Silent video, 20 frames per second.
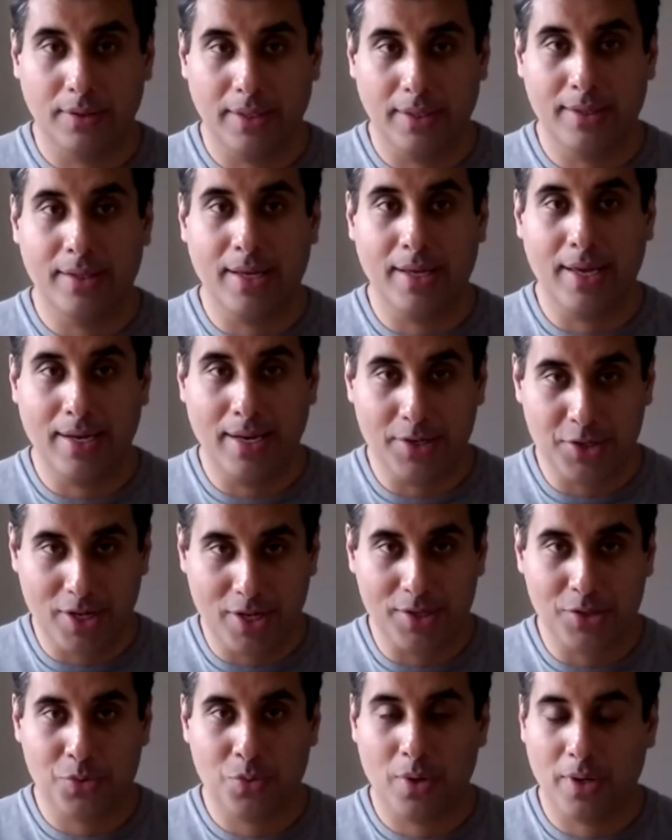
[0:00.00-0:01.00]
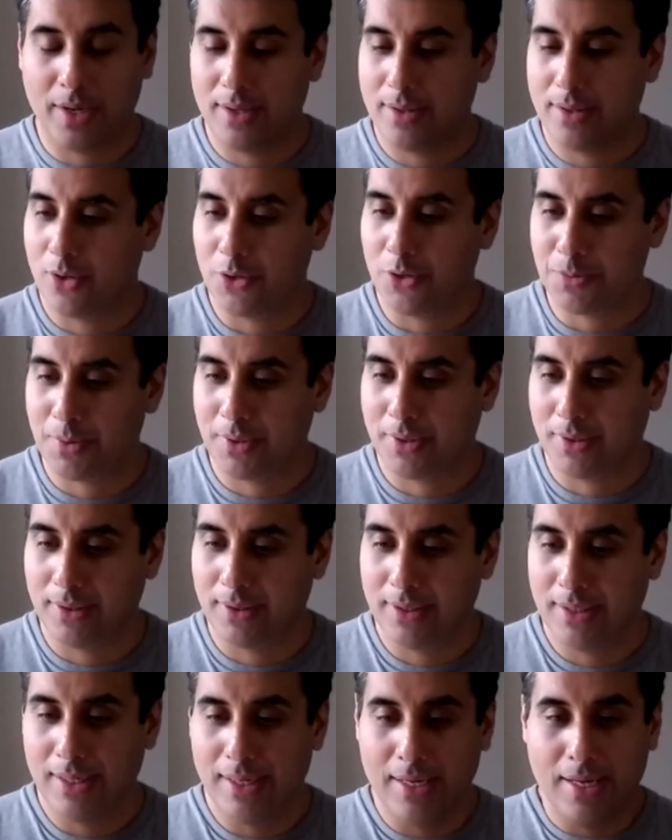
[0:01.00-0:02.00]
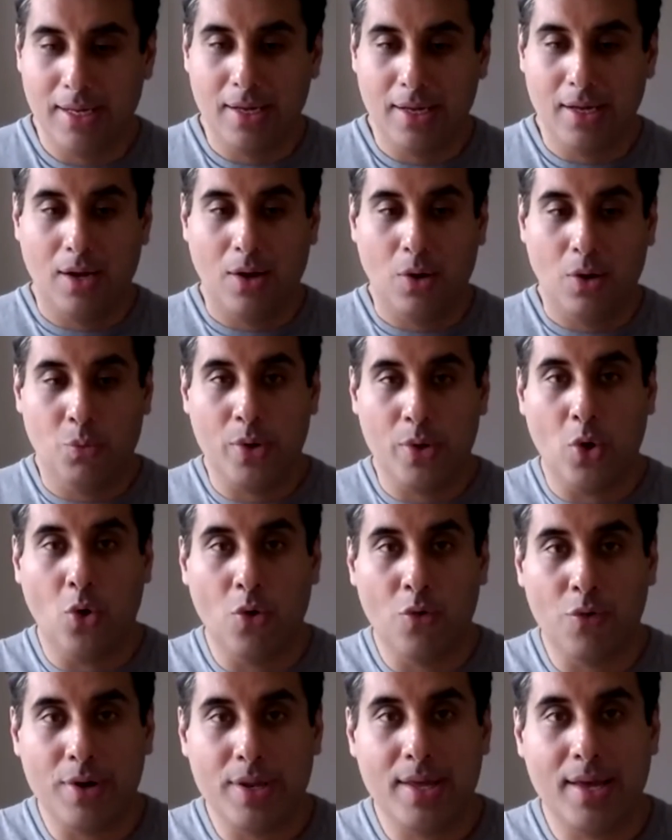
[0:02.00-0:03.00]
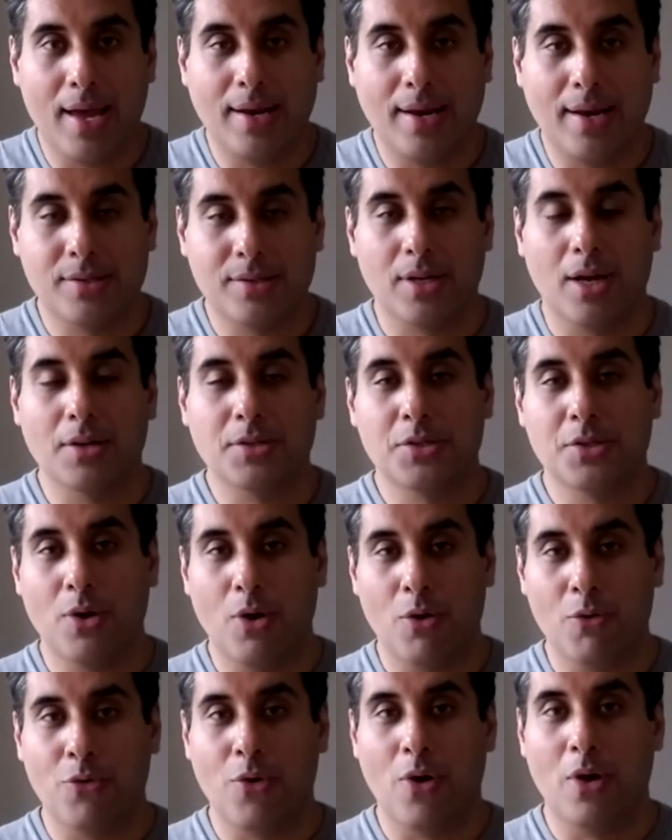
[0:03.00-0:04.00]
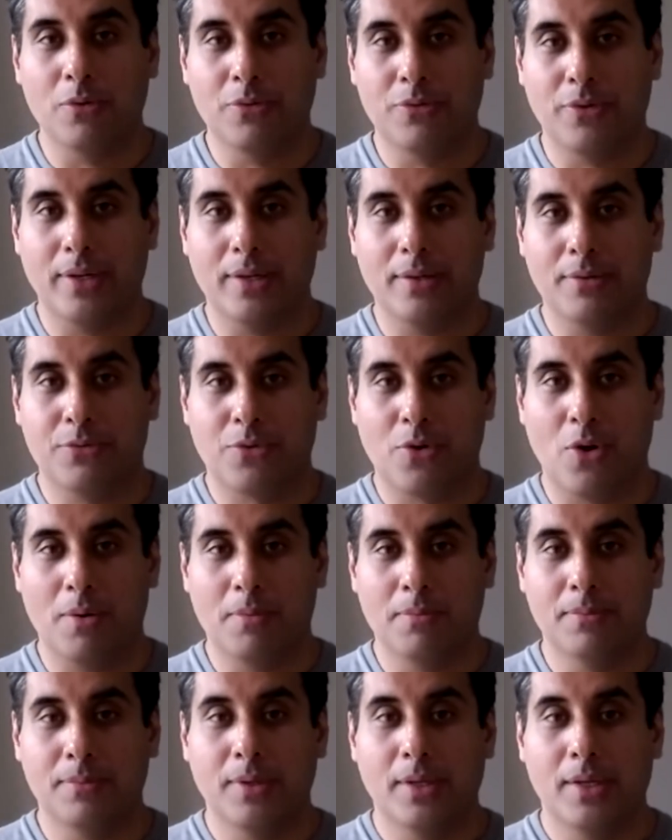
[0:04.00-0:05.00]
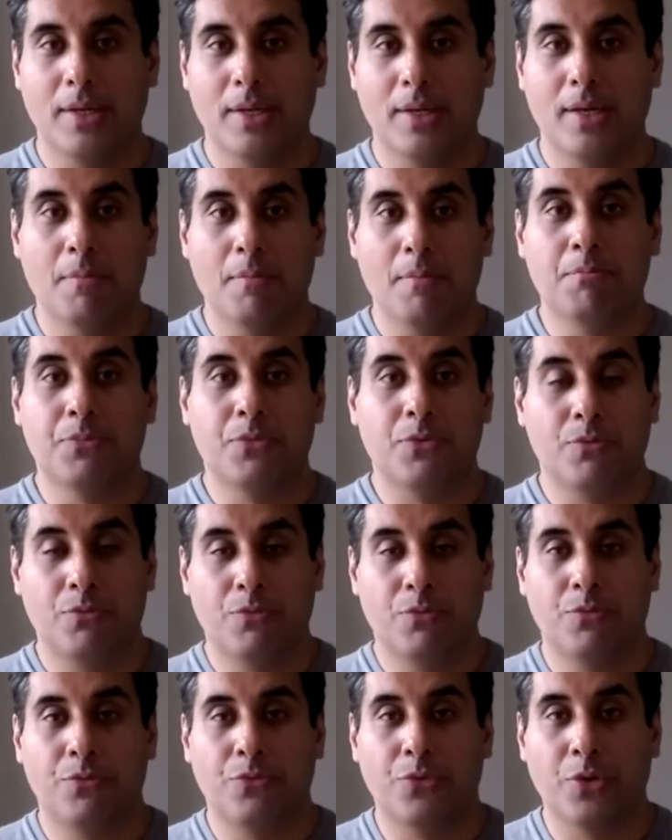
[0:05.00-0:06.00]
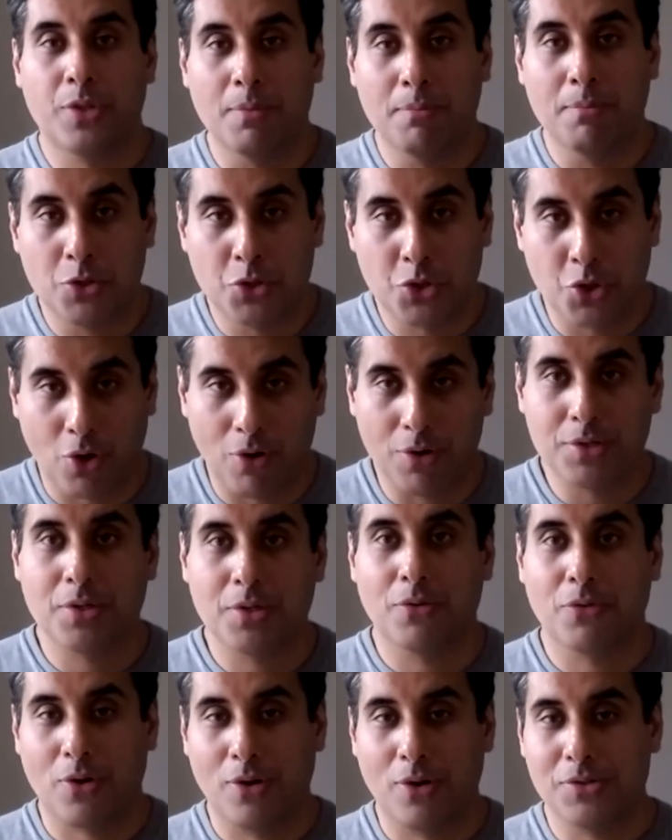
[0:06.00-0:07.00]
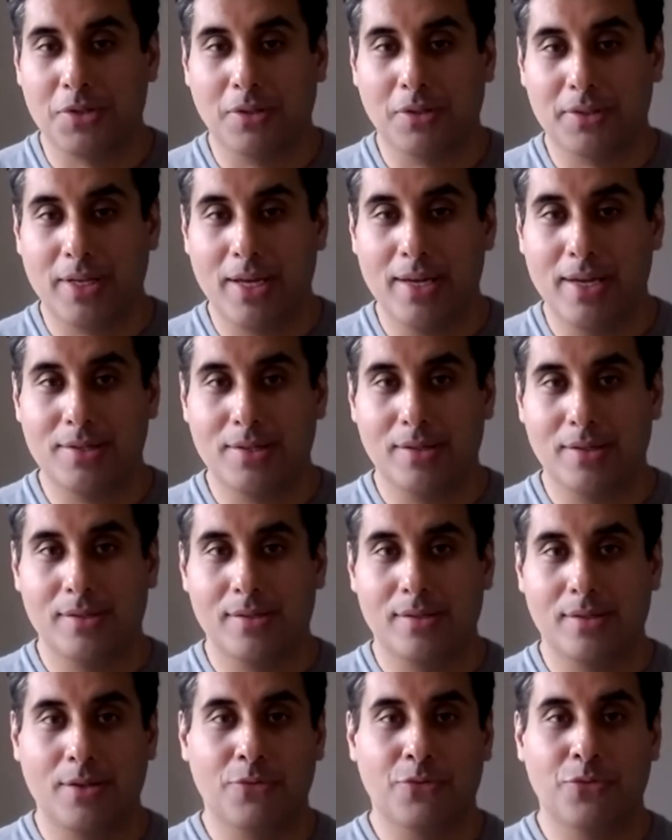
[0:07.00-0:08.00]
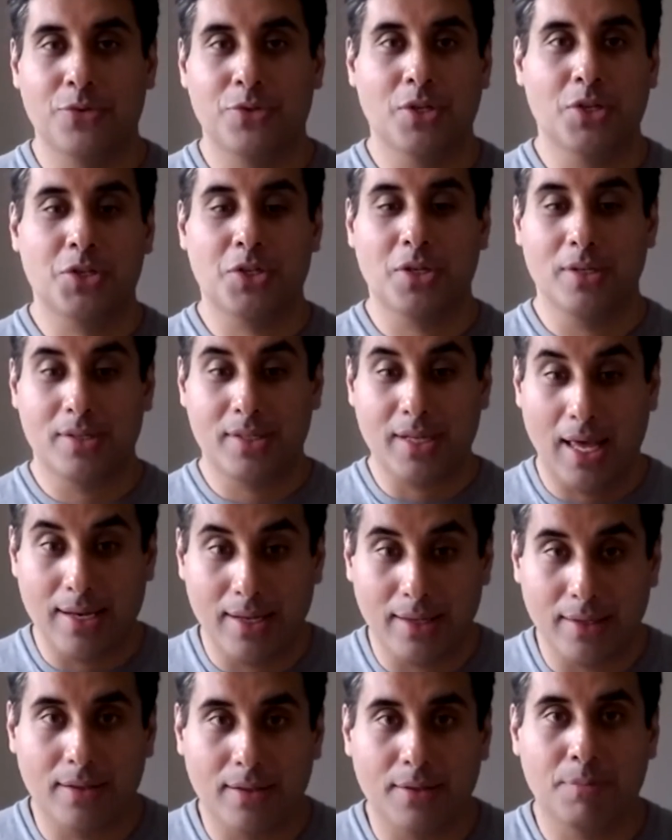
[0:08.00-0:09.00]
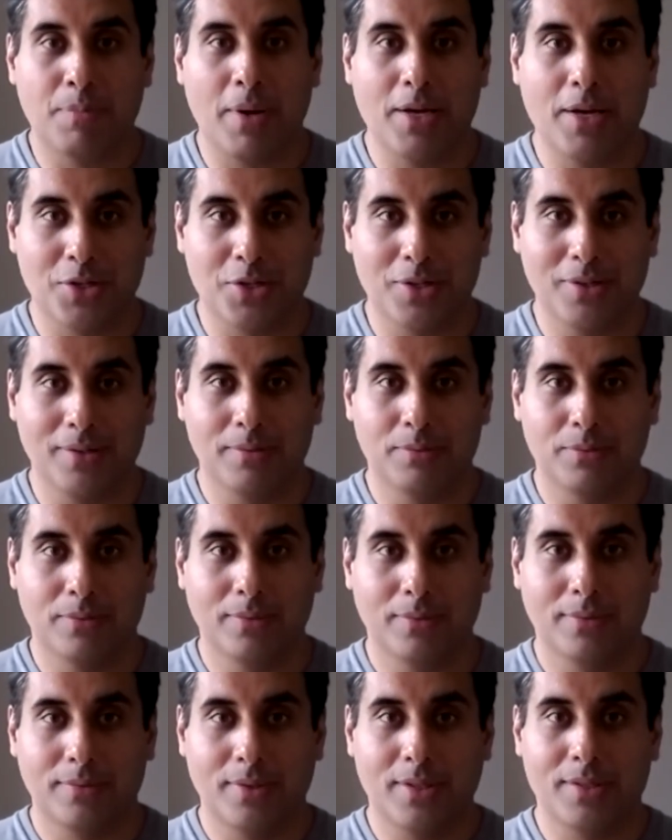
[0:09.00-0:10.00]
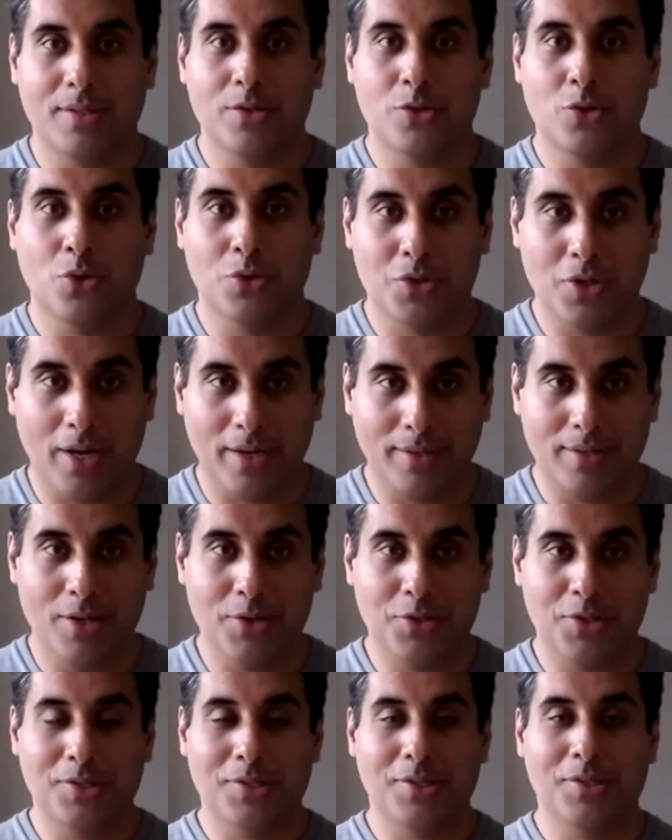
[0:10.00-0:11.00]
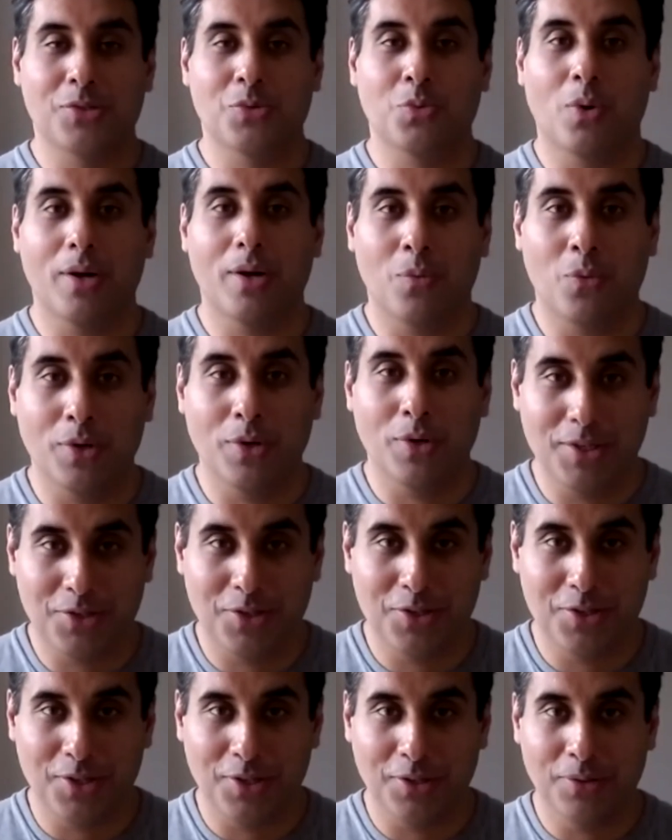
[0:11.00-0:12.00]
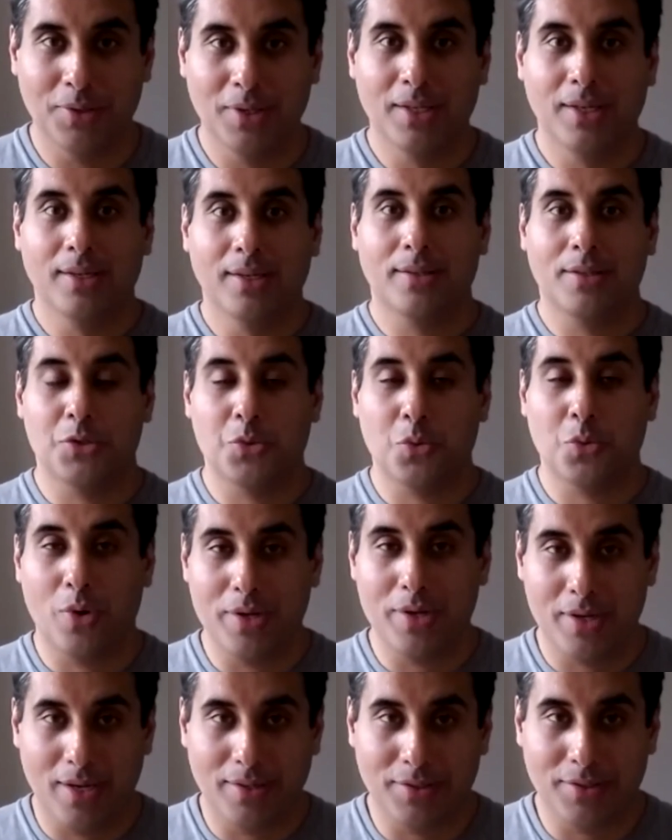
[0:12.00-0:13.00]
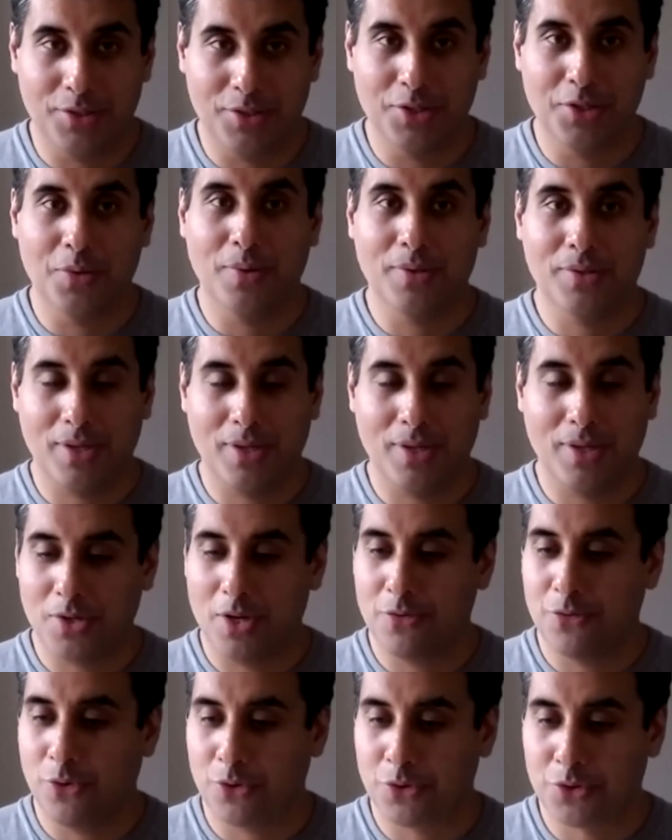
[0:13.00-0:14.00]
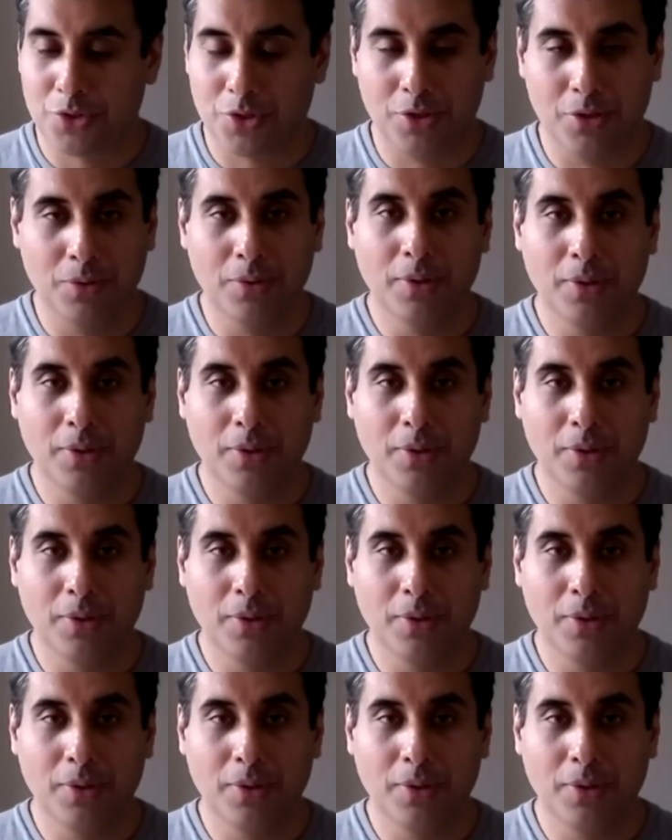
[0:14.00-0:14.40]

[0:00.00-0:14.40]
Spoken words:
in the NHS, working in the hospital, we already had started evolving from, for the majority of consultations, the physician telling the patient, this is your diagnosis, this is what I want you to do, this is what you're going to do, and so on and so forth, to